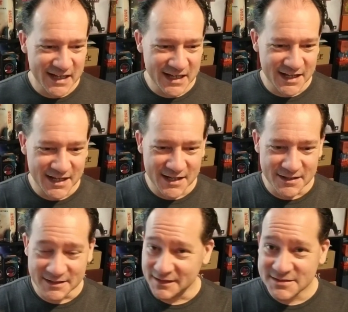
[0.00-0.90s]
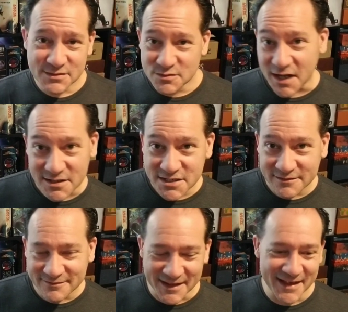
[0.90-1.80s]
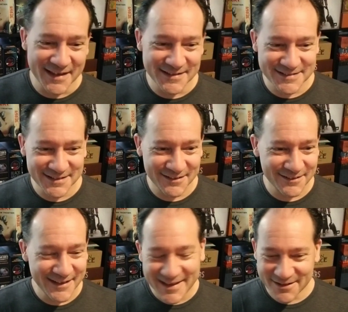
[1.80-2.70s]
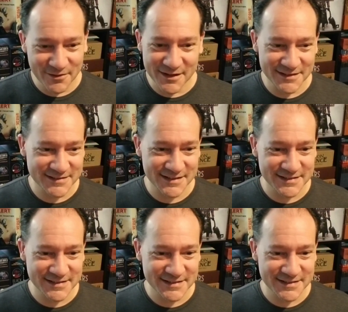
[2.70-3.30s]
unless you dodge it, and so anyway,